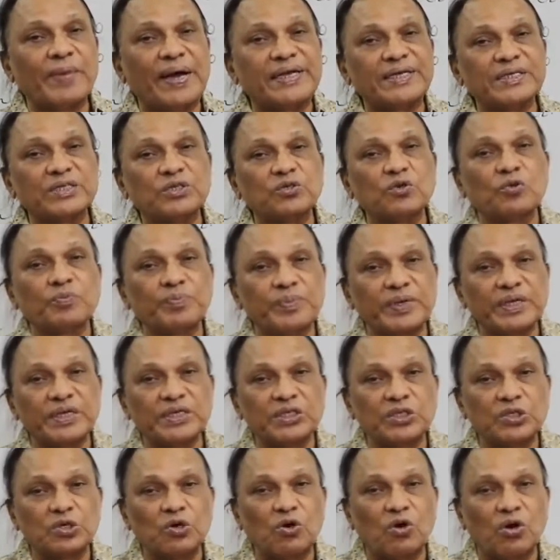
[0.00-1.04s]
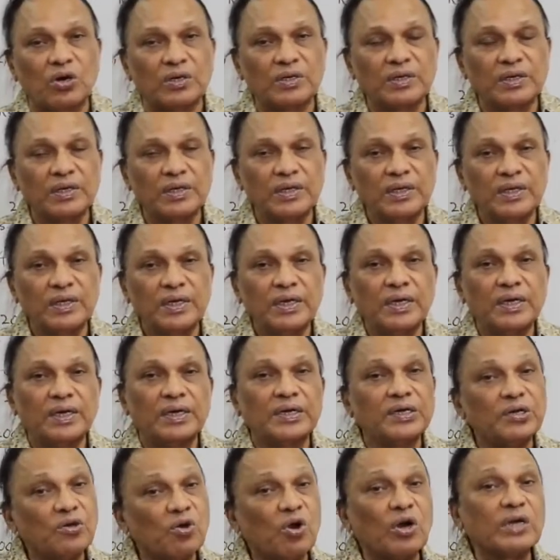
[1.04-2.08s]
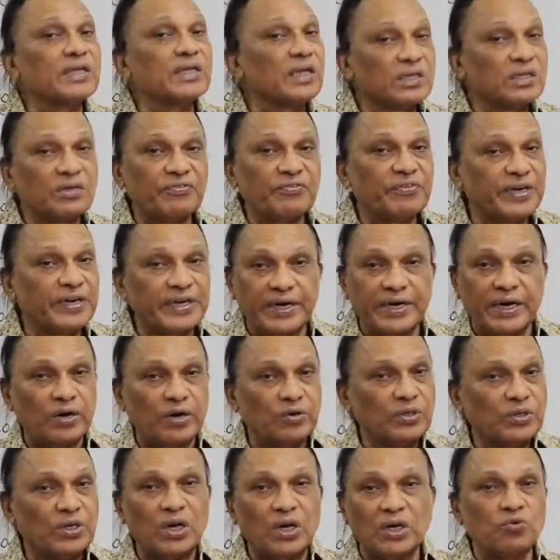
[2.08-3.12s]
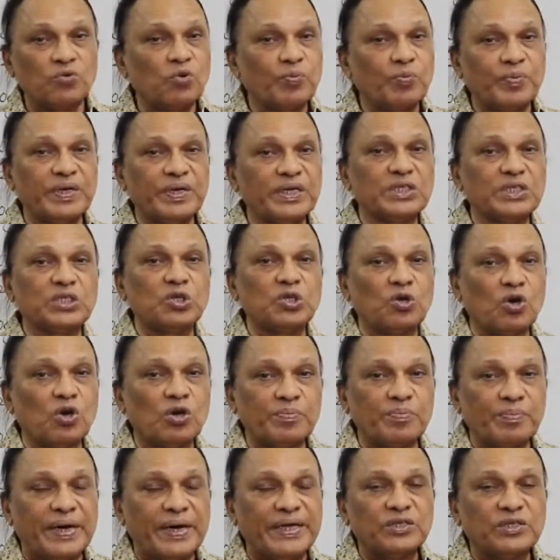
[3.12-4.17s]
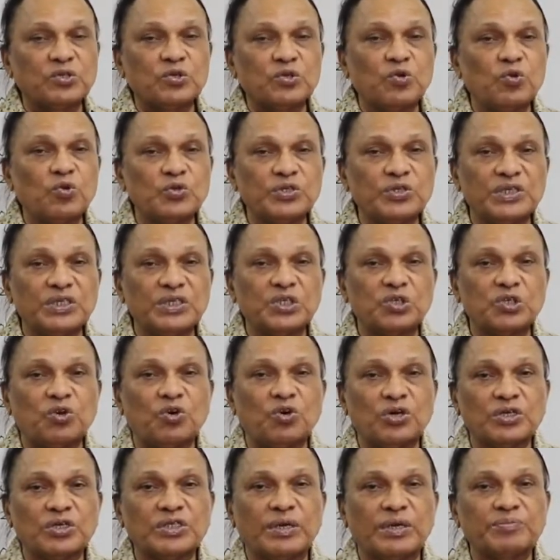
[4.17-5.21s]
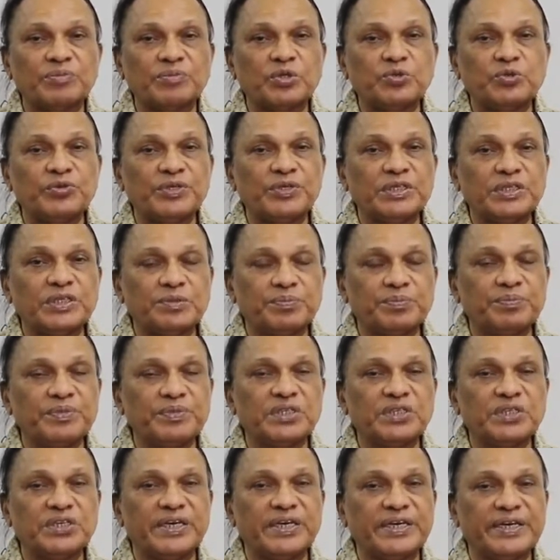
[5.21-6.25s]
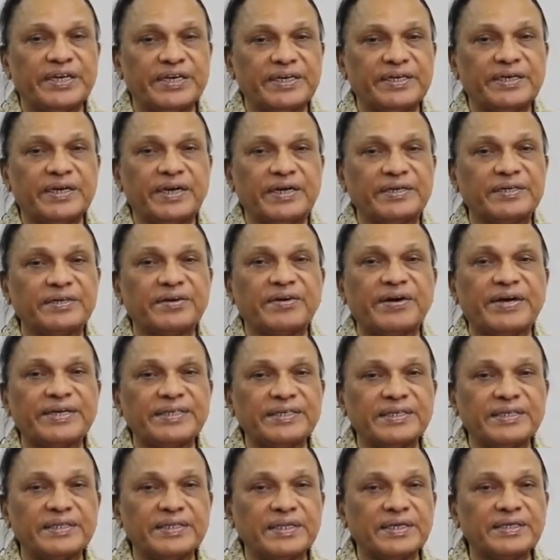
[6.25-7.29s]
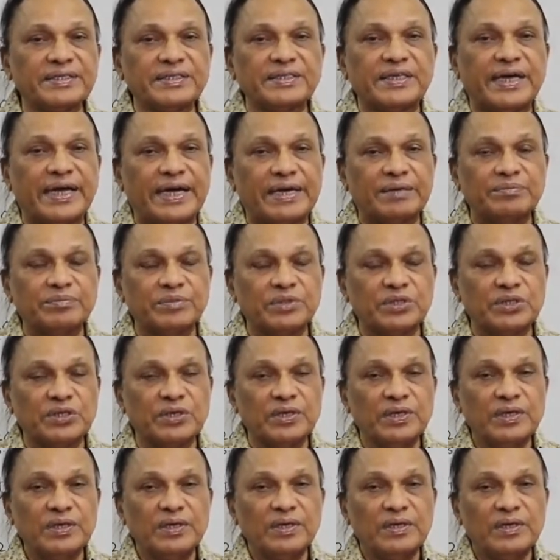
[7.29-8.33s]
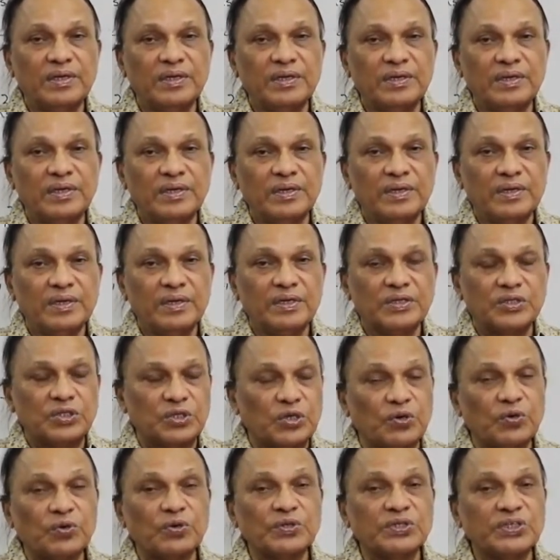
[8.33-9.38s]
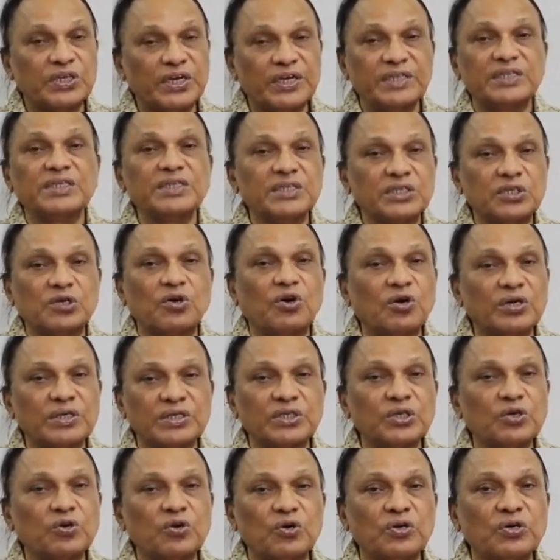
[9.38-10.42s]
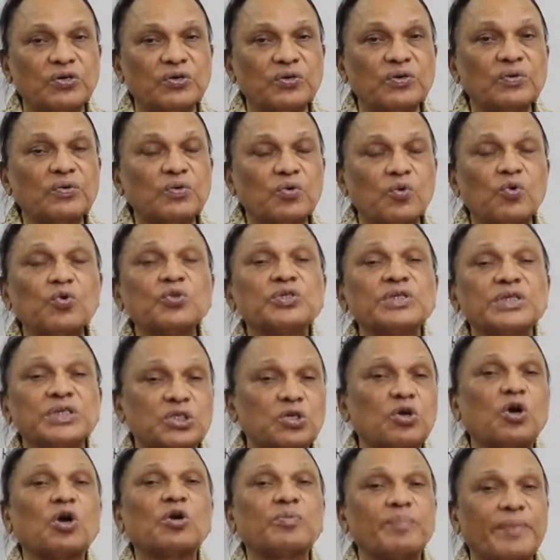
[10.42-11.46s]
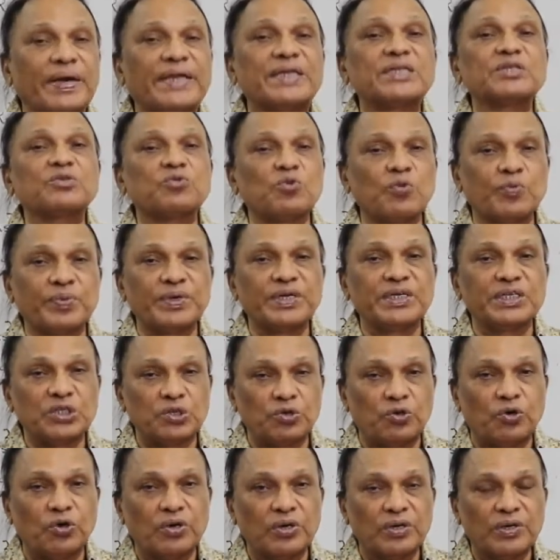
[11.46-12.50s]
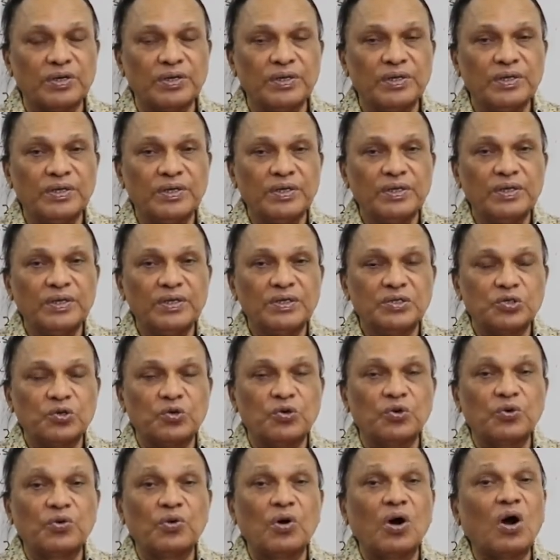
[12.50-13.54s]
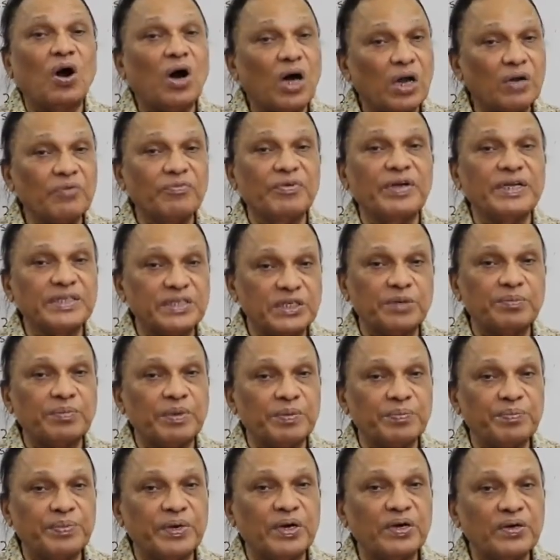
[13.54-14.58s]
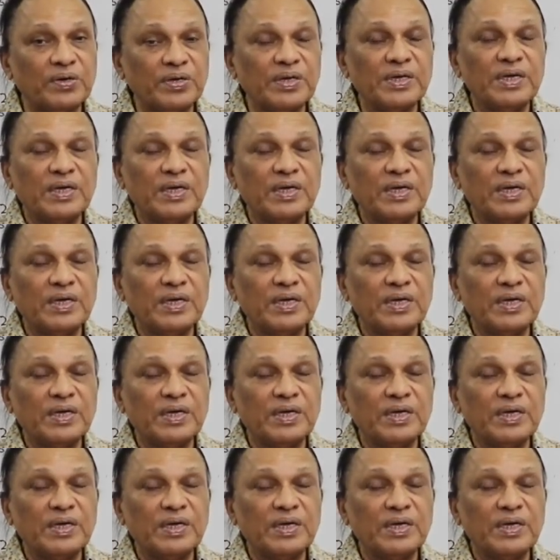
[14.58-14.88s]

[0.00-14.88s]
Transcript: minus opening stock not the other way around not opening stock minus closing stock some students mistake it and write it in the exams so change in stock is equal to closing stock minus opening stock so always remember